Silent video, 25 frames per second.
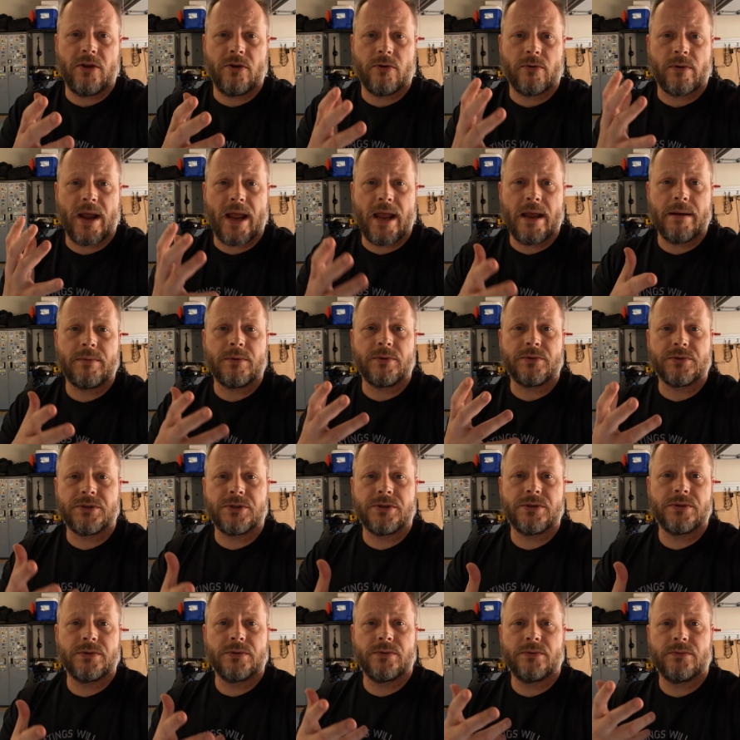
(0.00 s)
and you're able
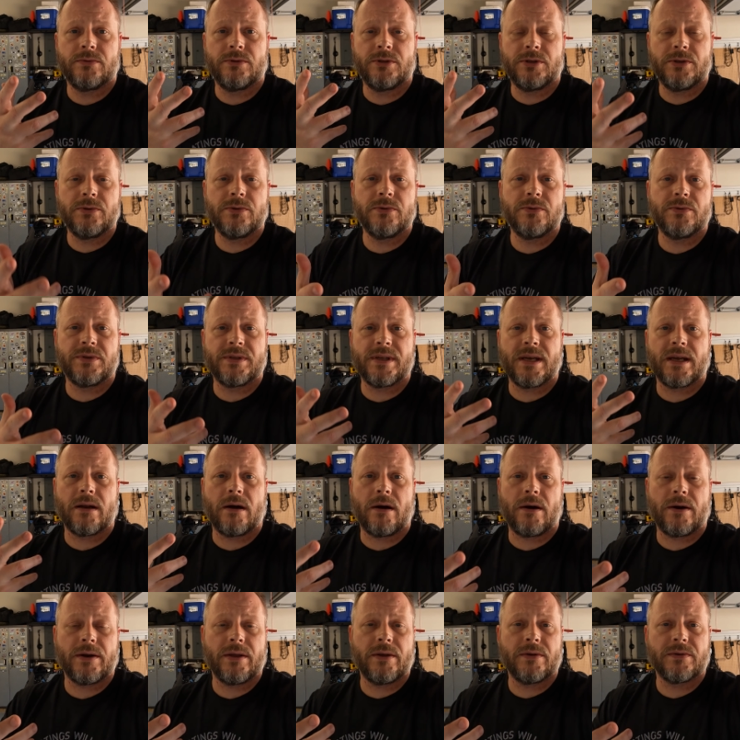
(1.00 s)
to use that
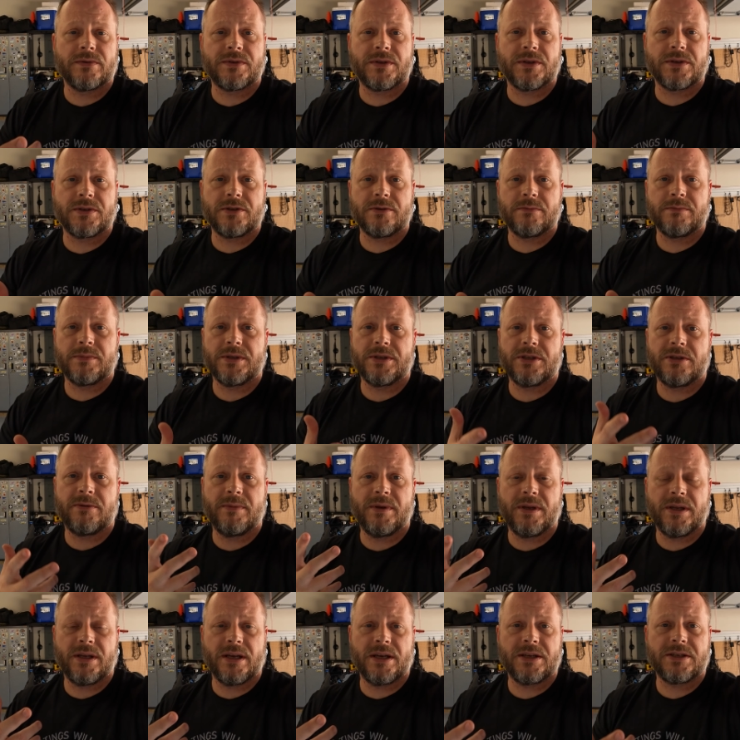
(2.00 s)
audio system and
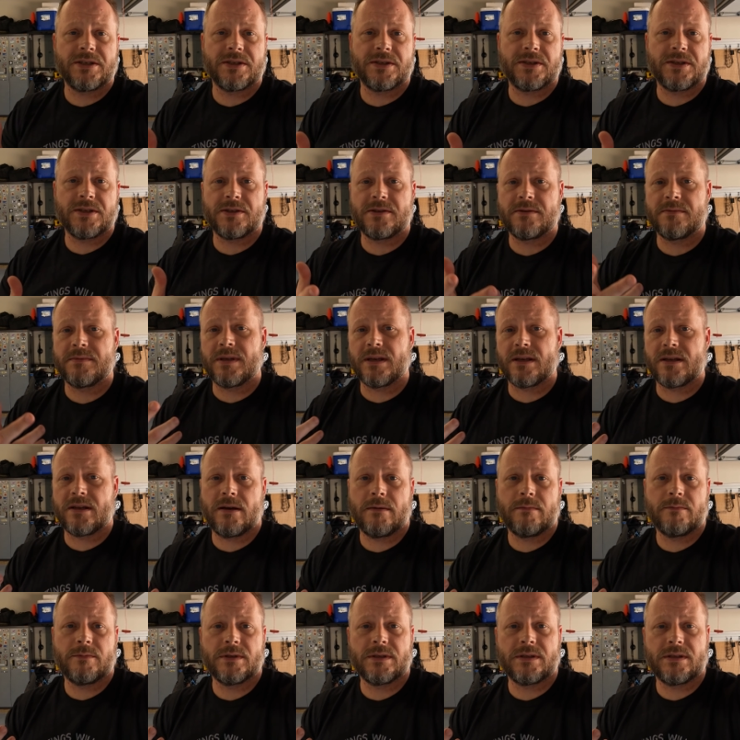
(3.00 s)
communication system that
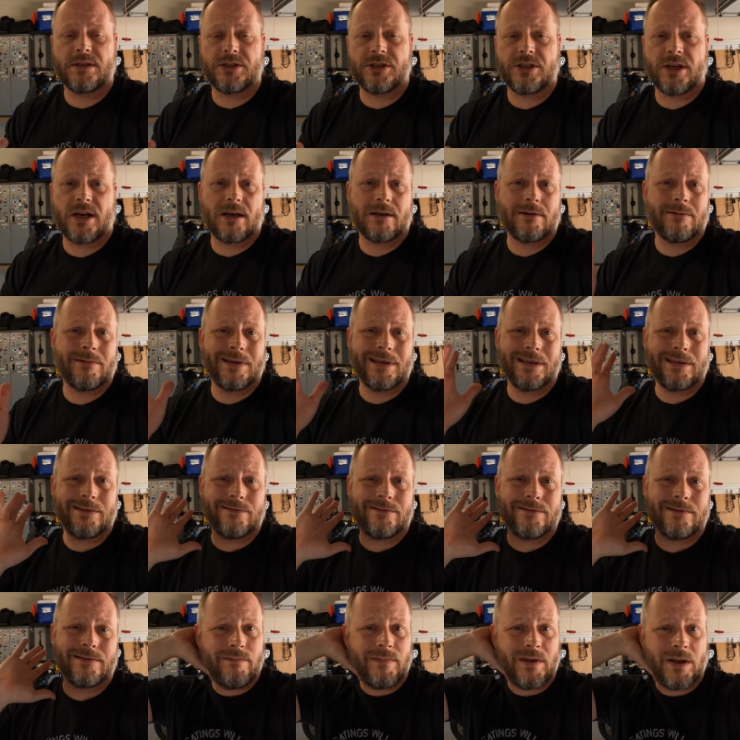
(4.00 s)
come with the
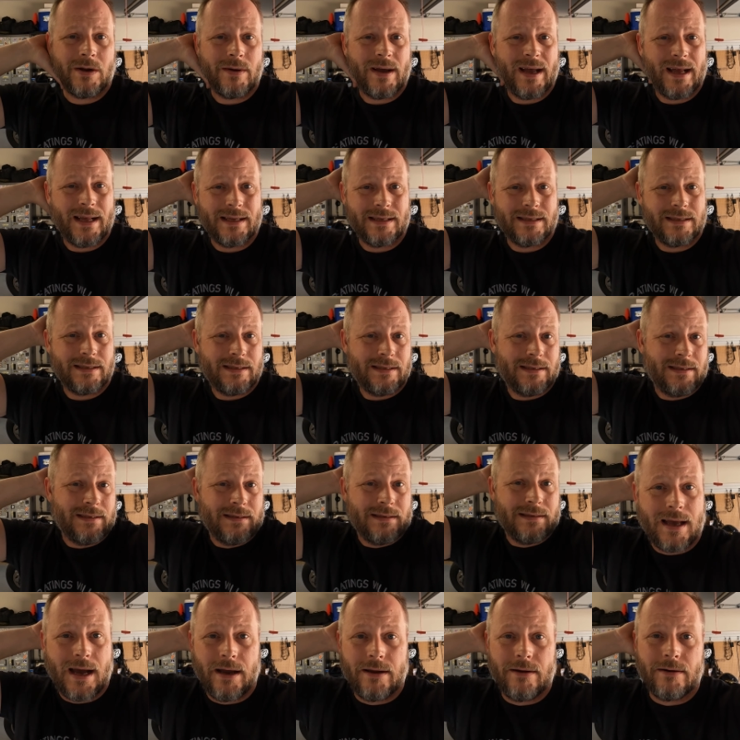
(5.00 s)
shockwave, you know,
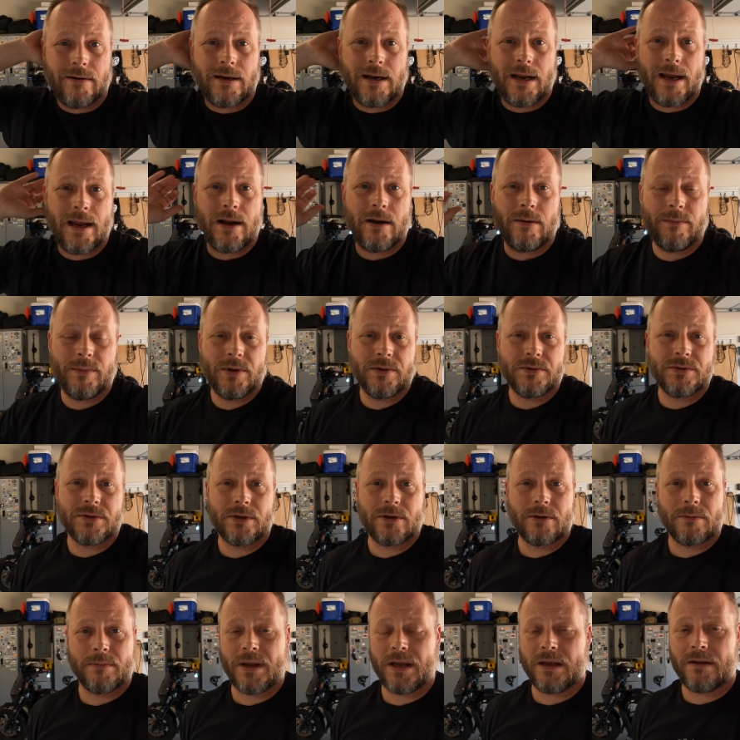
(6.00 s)
as how you're gonna handle
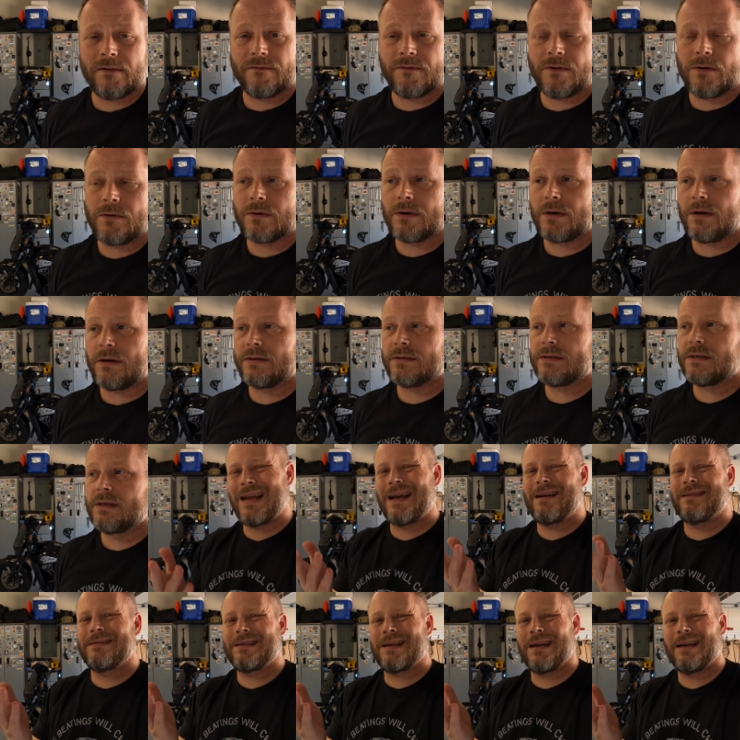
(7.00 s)
music or making phone calls.
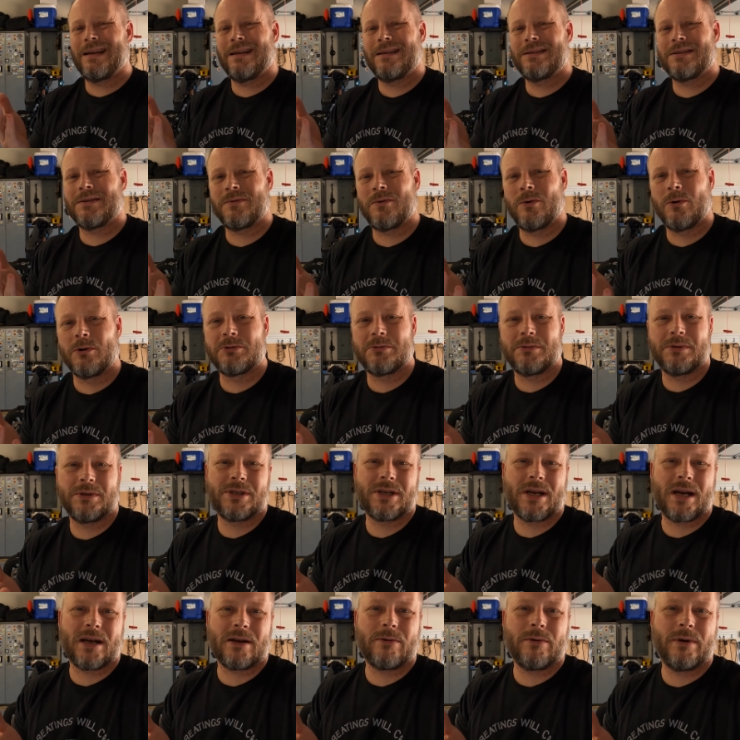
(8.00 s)
Downside is, of course, the
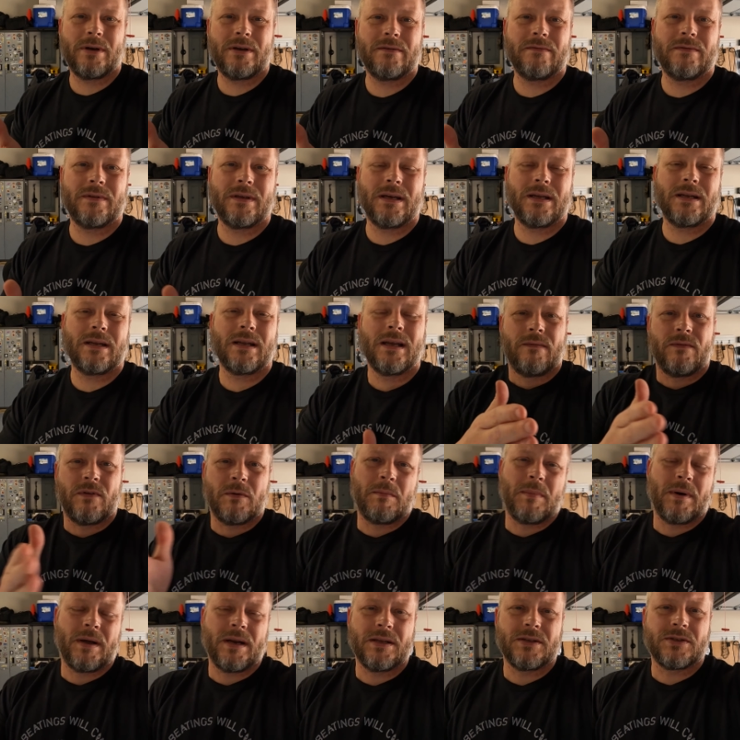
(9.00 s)
shockwave that your
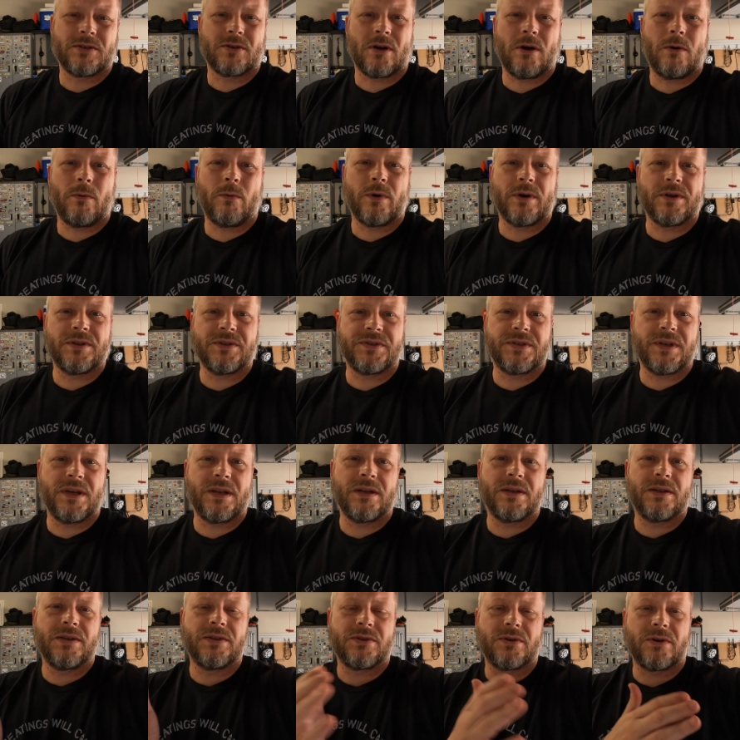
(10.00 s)
buddies are all wearing
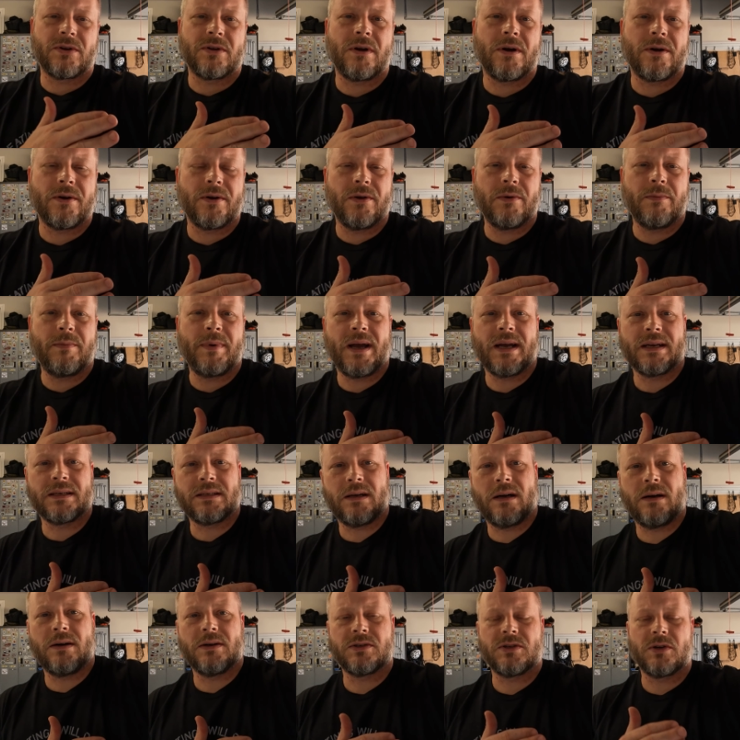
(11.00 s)
Sena's or Cardo Pack
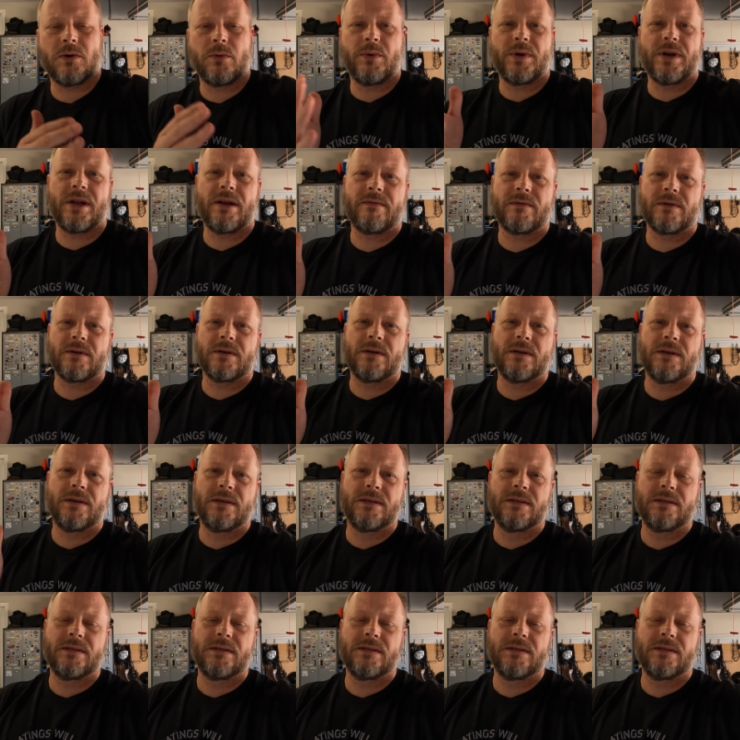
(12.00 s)
Talks or whatever,